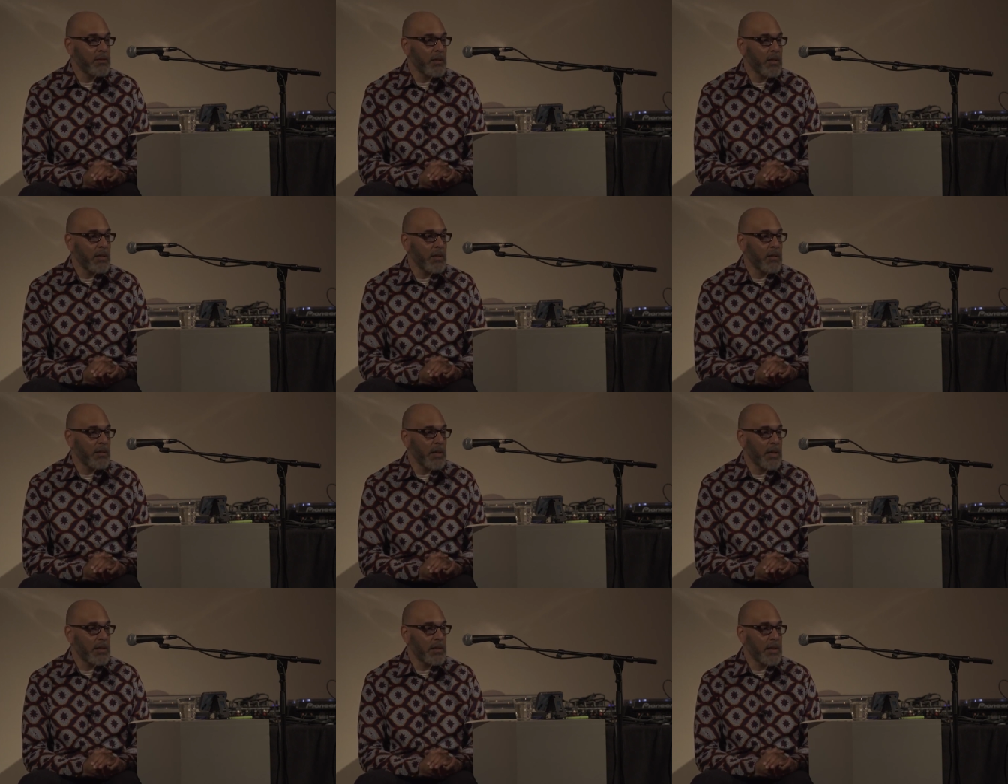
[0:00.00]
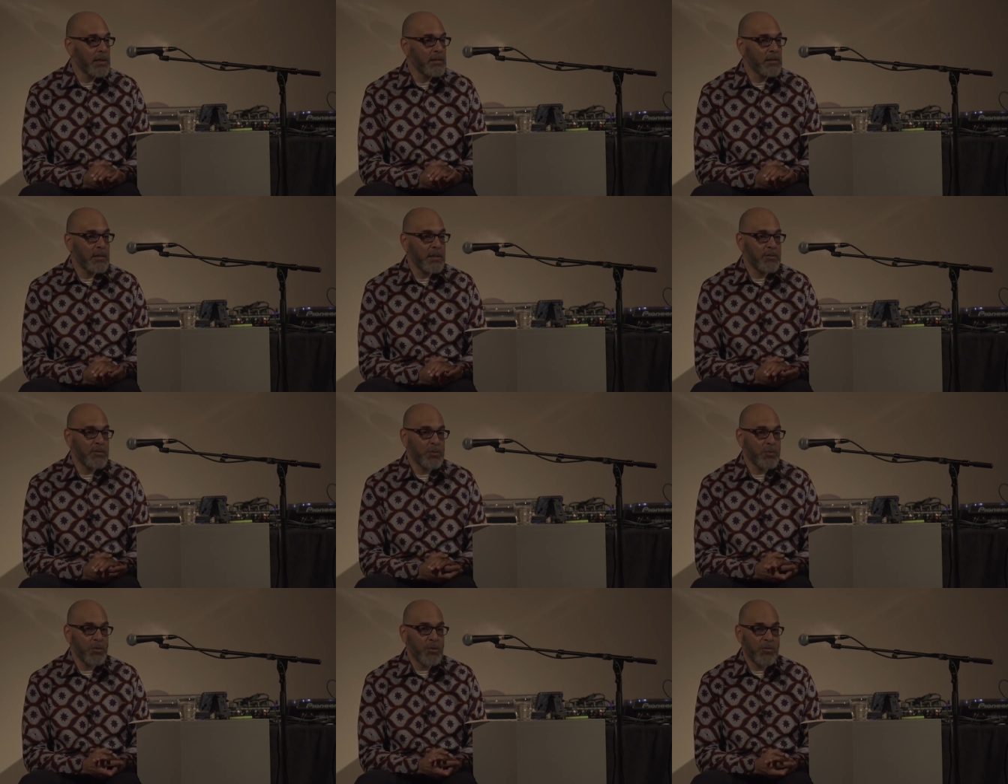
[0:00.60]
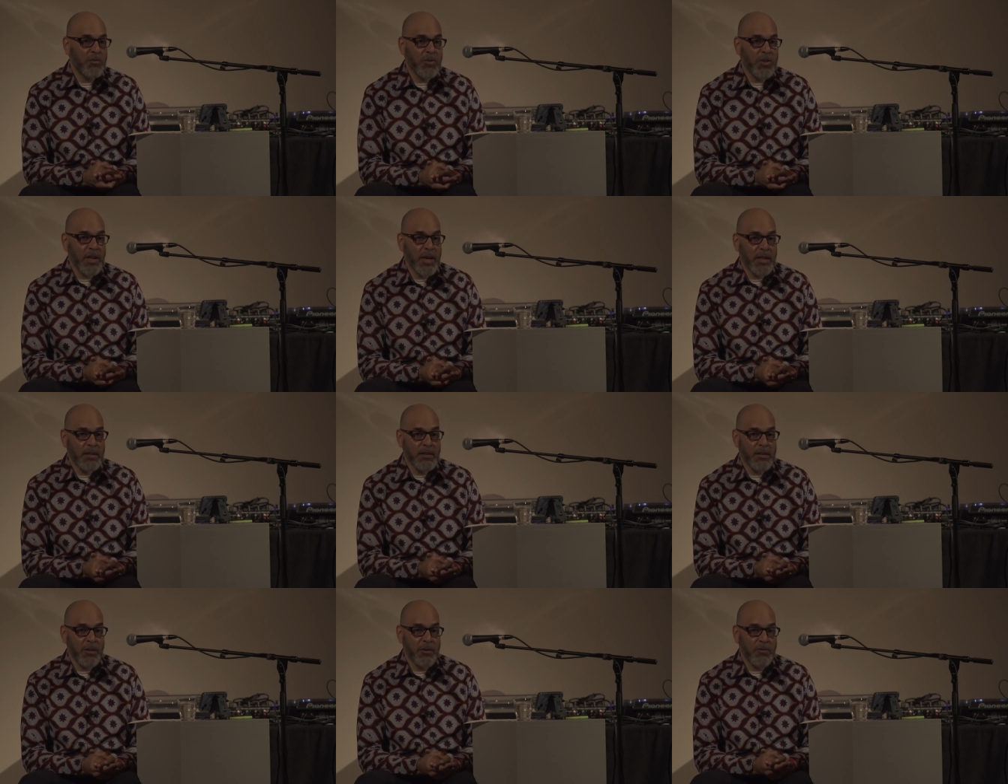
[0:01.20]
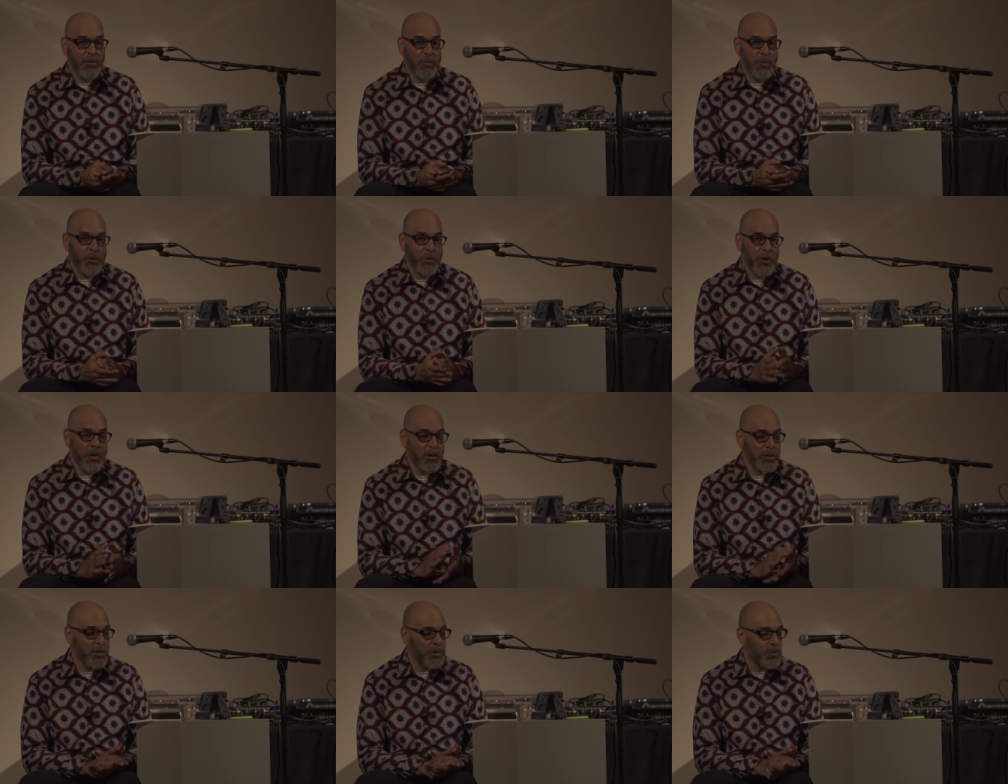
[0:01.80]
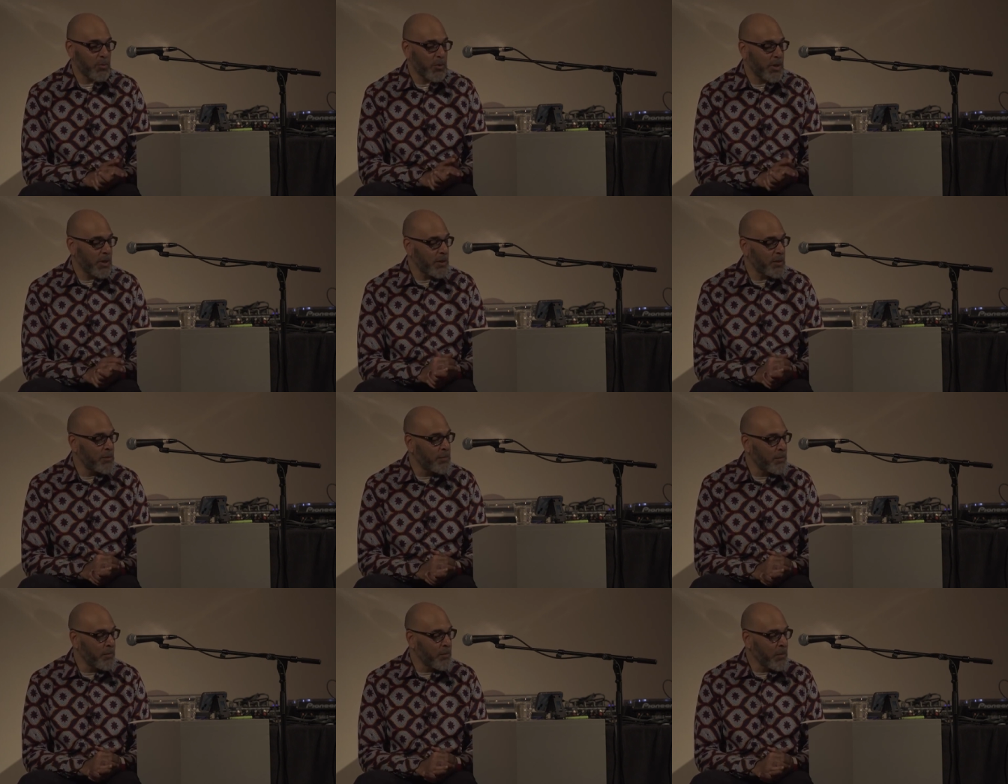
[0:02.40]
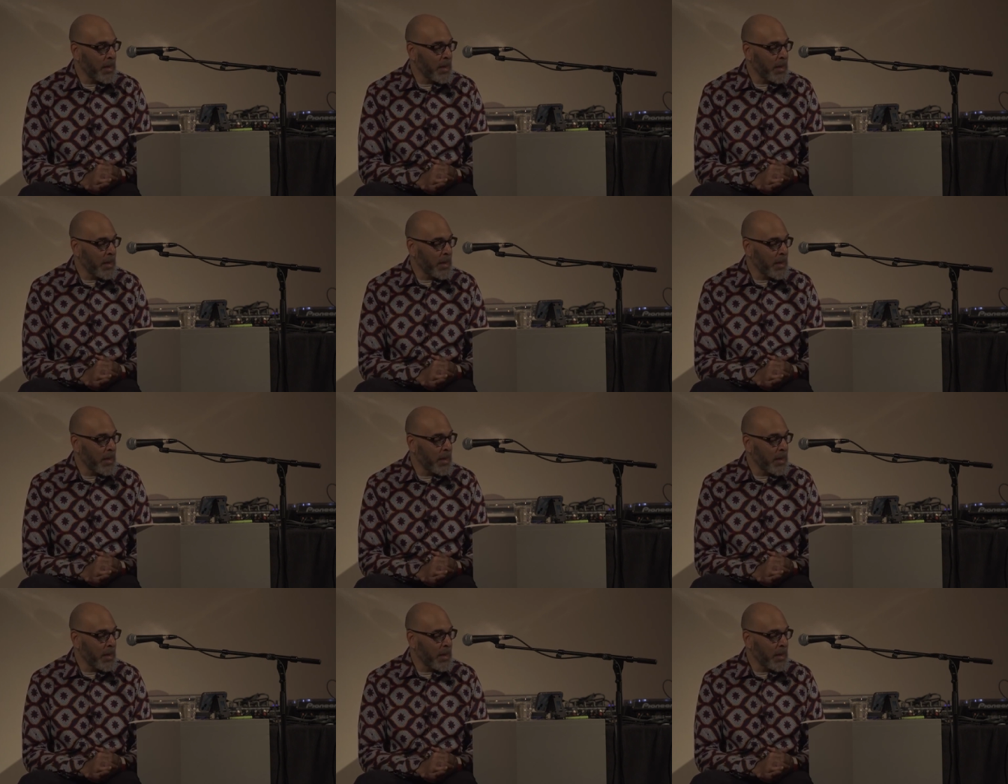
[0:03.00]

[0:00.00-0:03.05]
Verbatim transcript: Uh, I'd like to leave some room for that, to hear from you all as well.